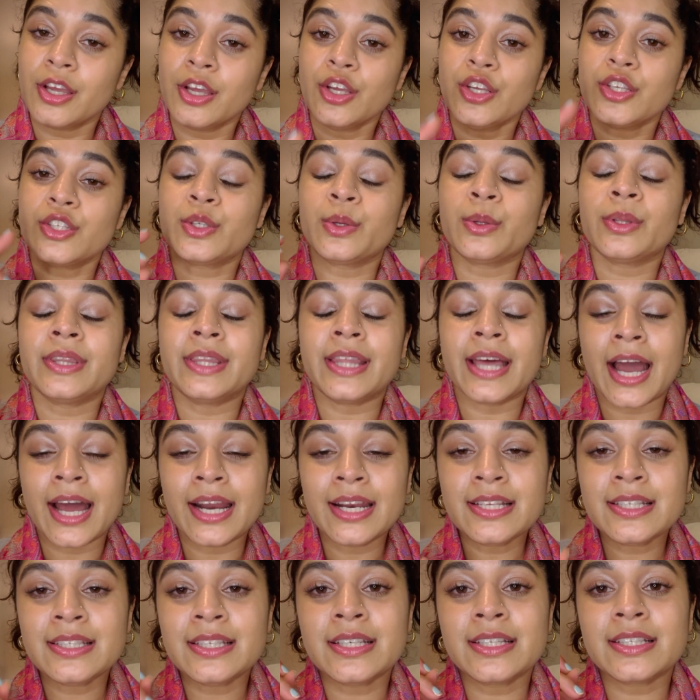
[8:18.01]
So that
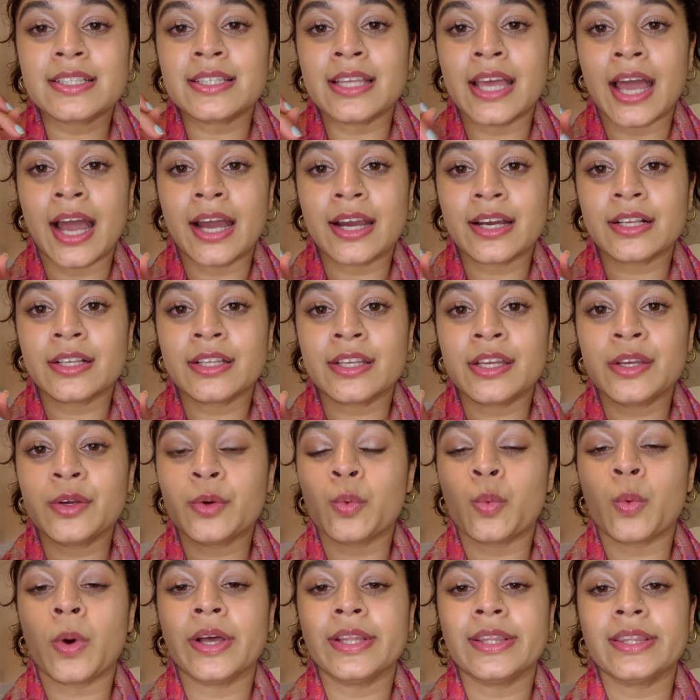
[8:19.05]
is exactly
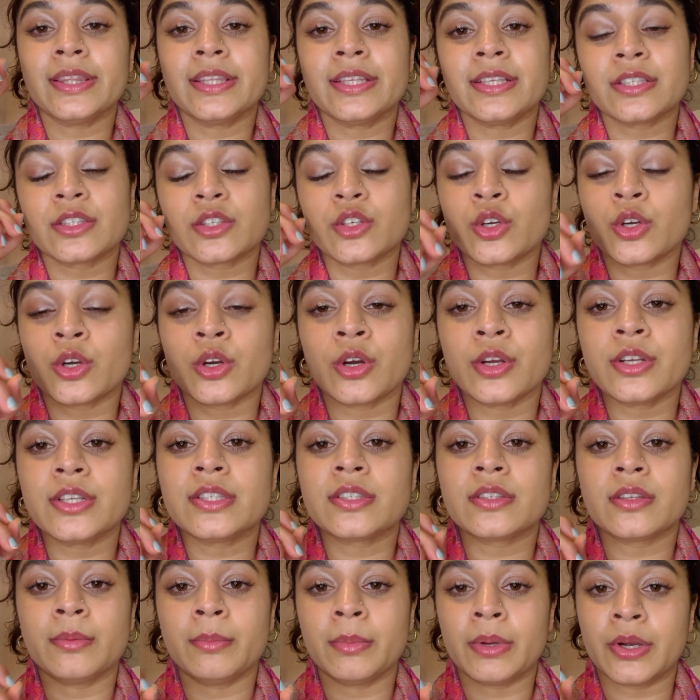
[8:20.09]
what this Good
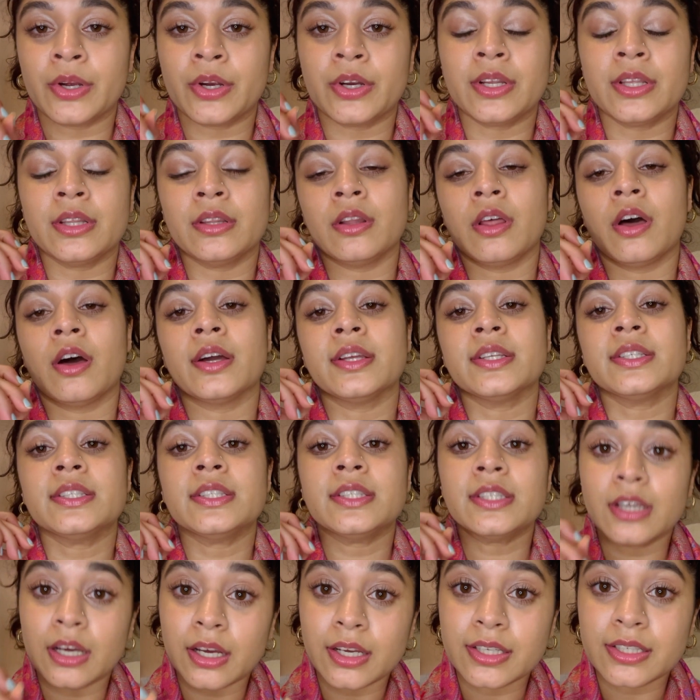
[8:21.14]
Samaritan law
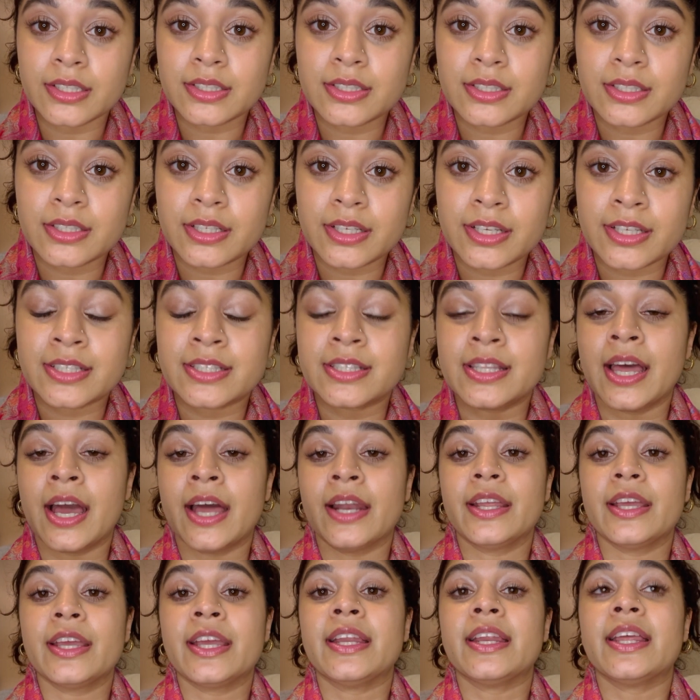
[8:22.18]
does, is
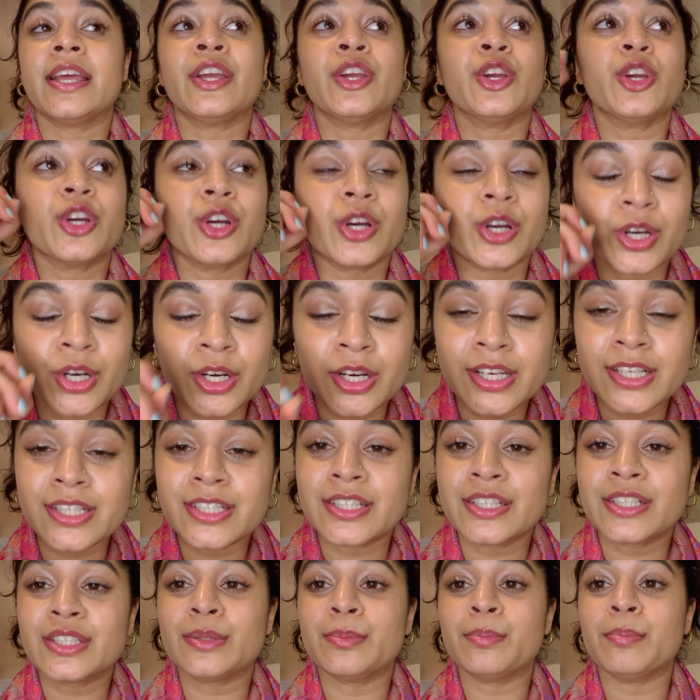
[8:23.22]
that it
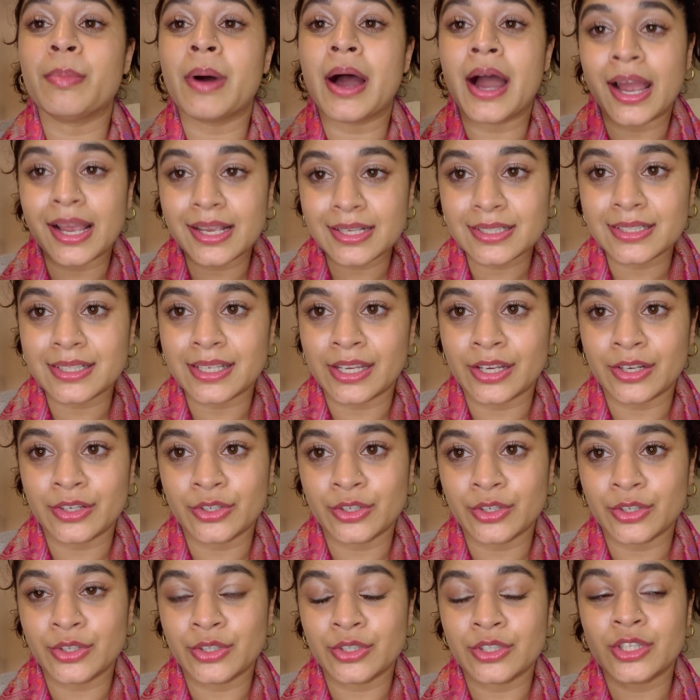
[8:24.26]
encourages
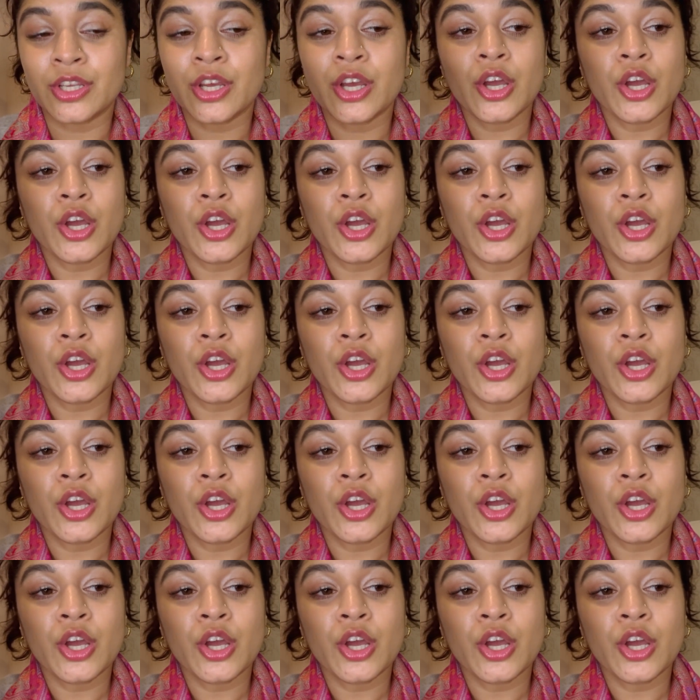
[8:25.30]
bystanders